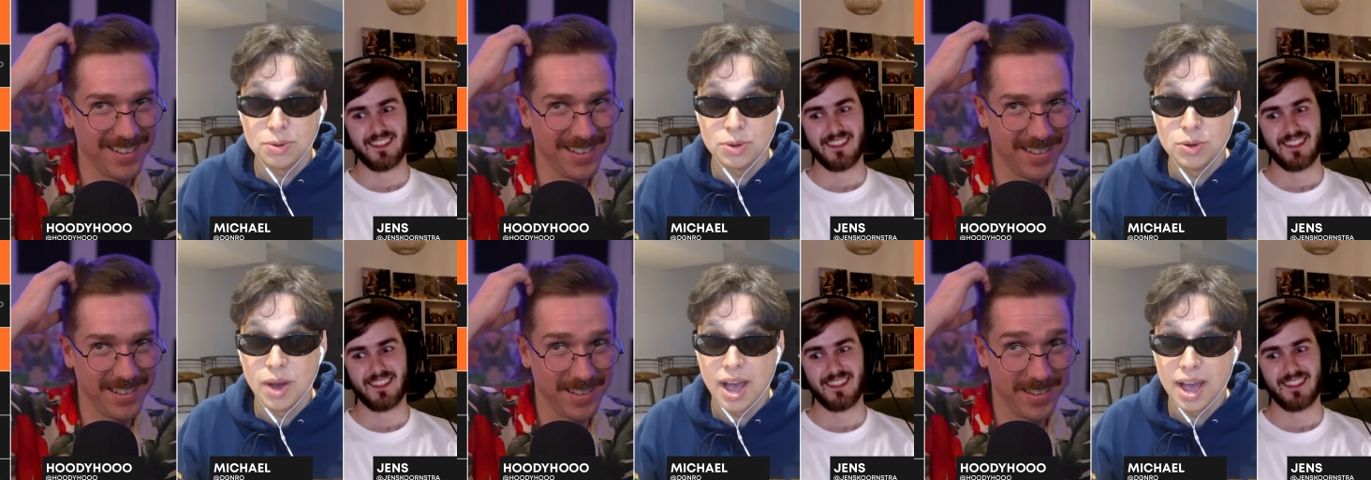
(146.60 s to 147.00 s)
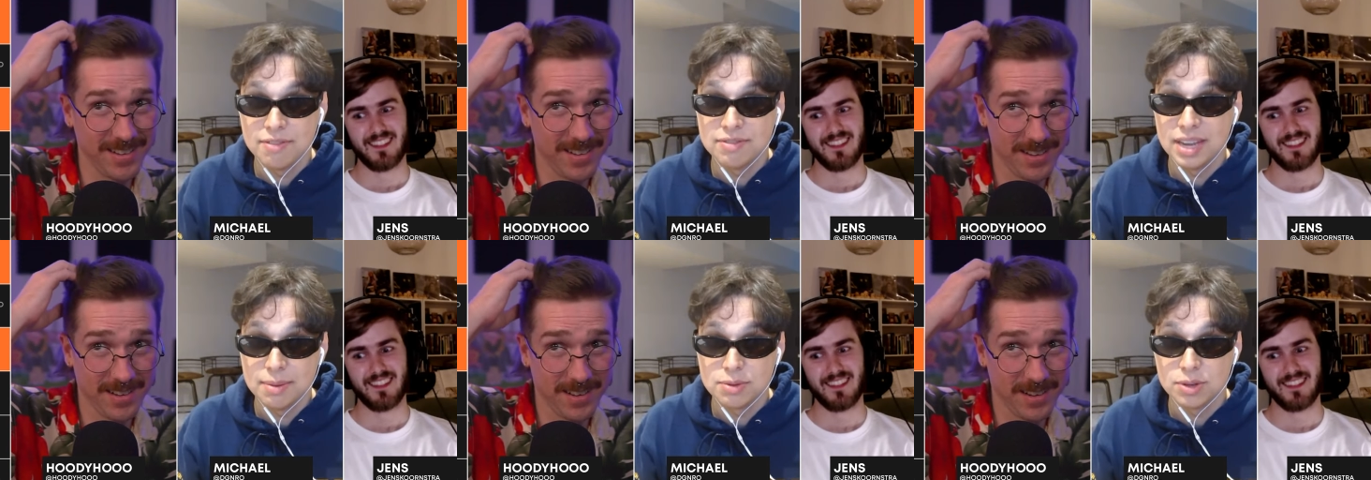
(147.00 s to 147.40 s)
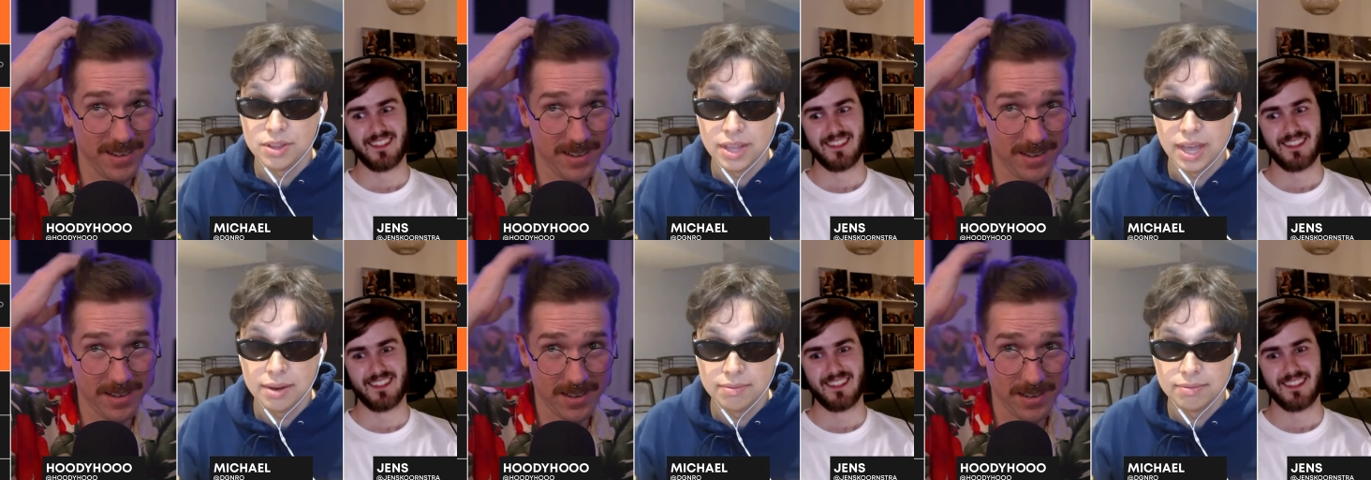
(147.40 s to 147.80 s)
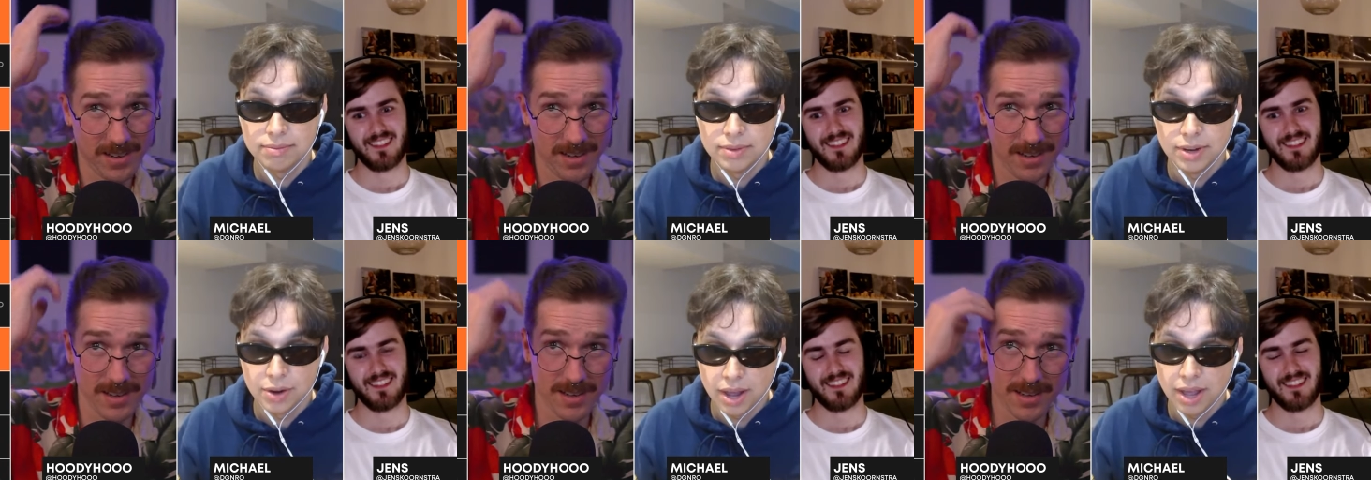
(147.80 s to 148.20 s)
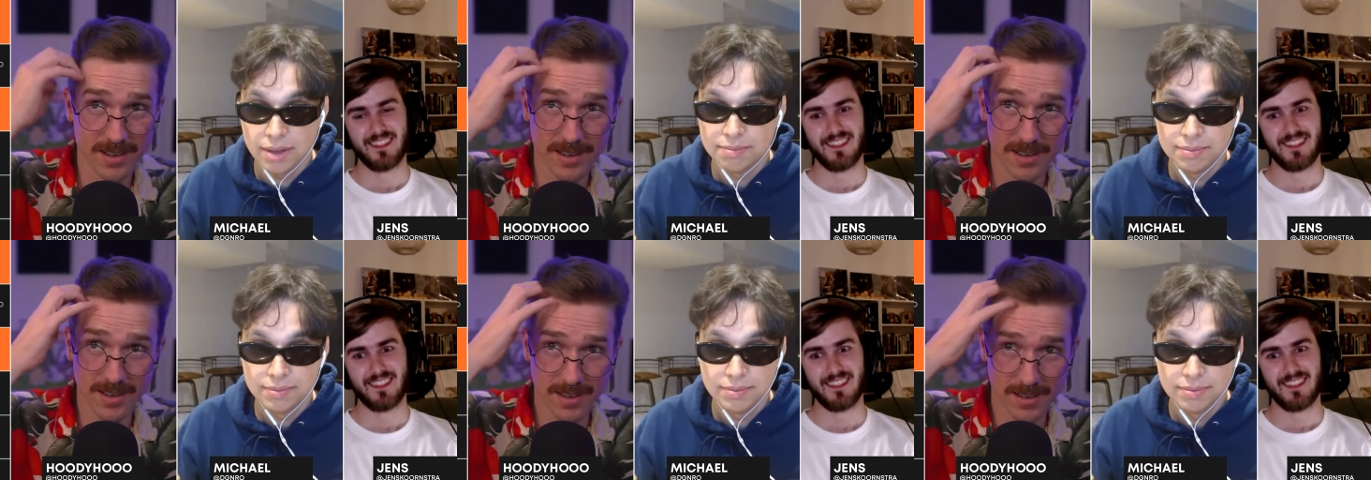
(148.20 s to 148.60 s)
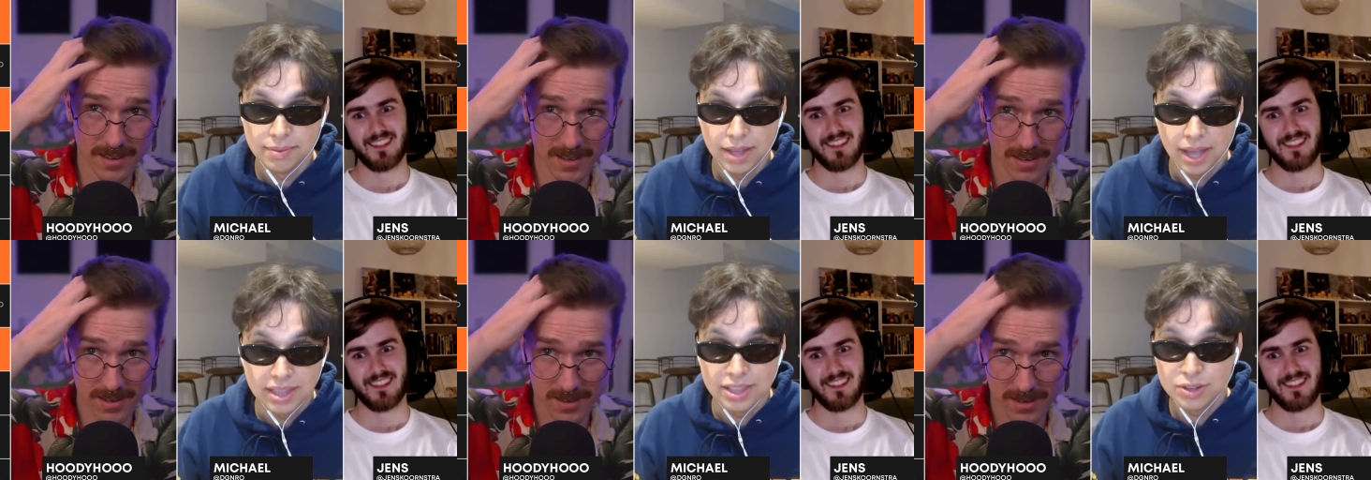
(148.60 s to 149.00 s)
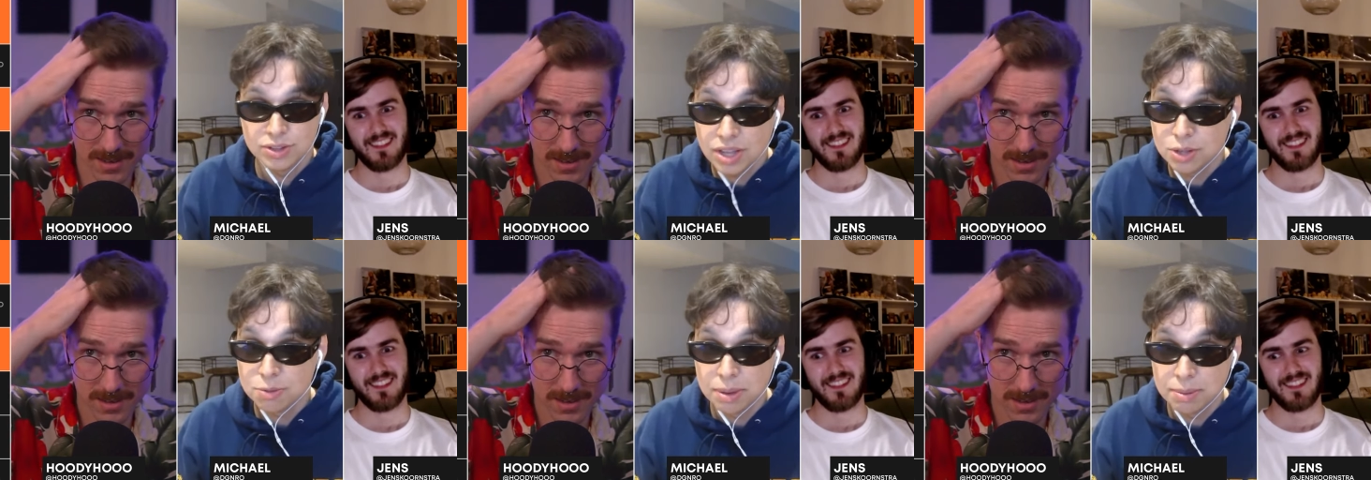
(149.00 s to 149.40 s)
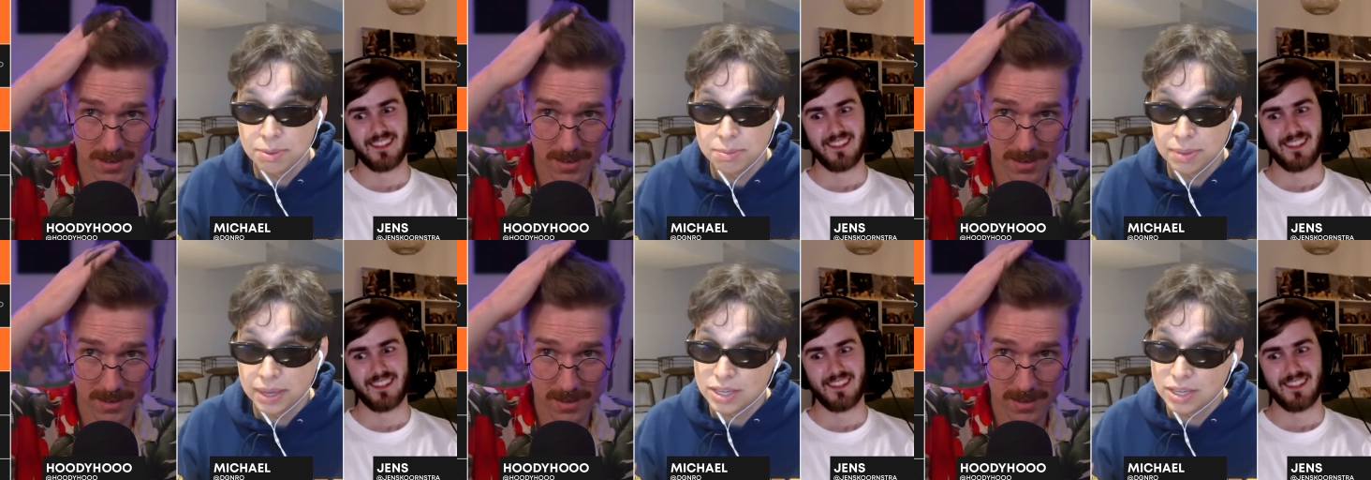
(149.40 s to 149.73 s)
Speaker 1: people who have dibs on that. Okay. I think there's other people